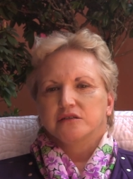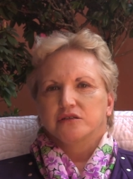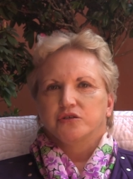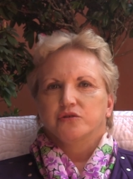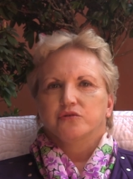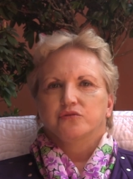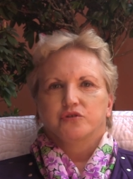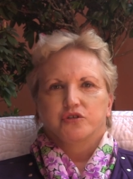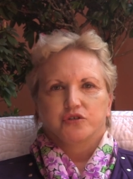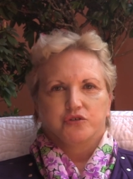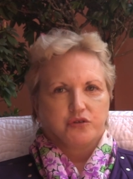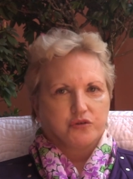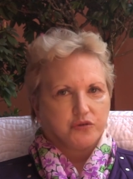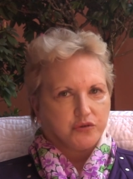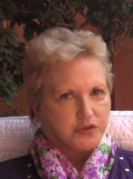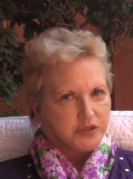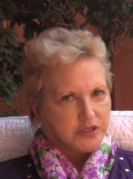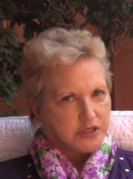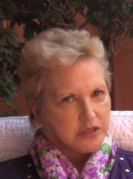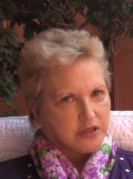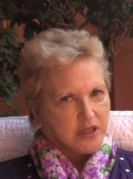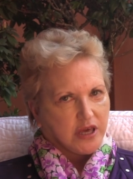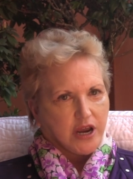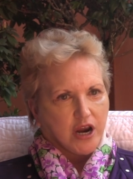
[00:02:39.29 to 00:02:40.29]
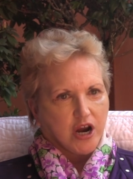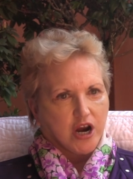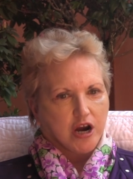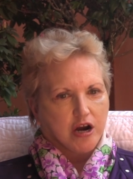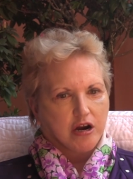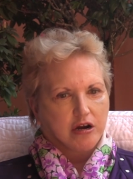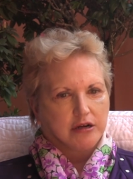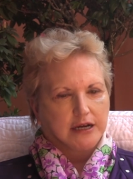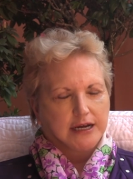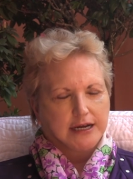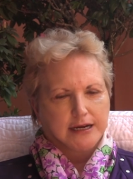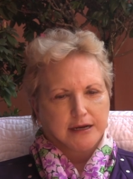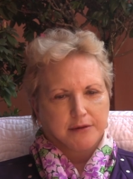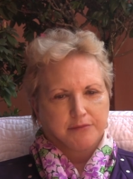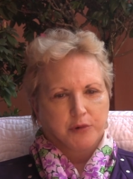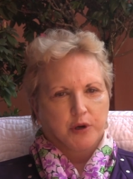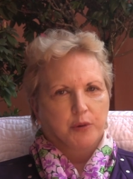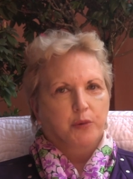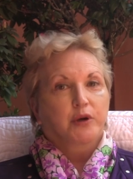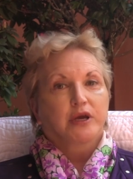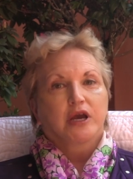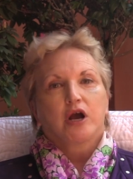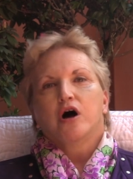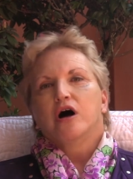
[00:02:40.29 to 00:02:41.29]
you'd use their um,
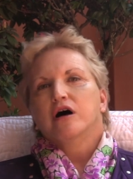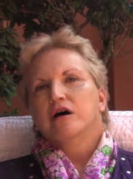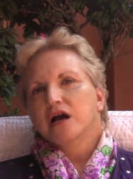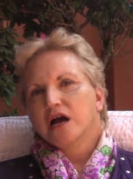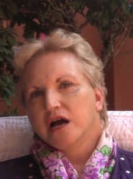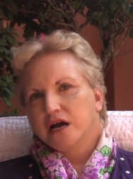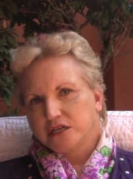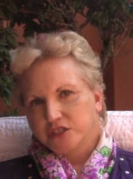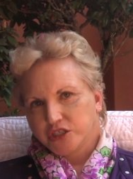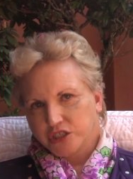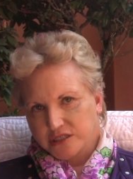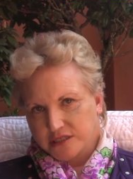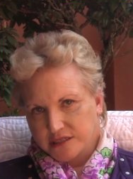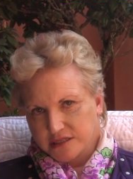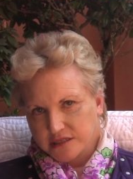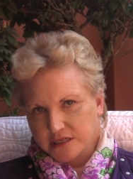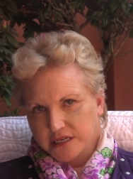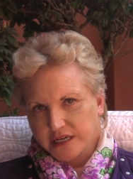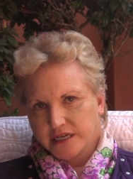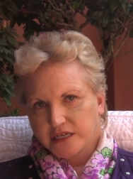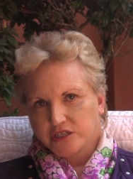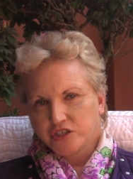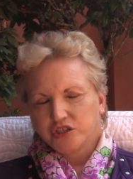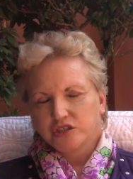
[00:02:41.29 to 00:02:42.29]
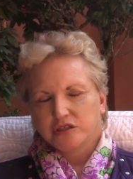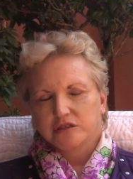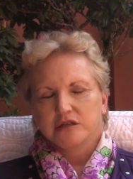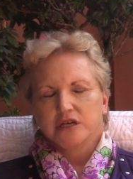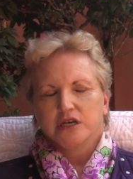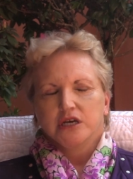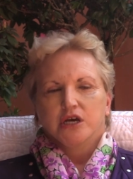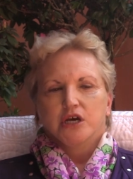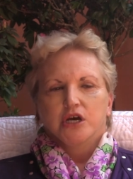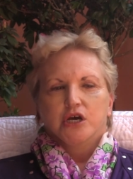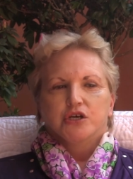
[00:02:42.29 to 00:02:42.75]
what we call conscious sedation,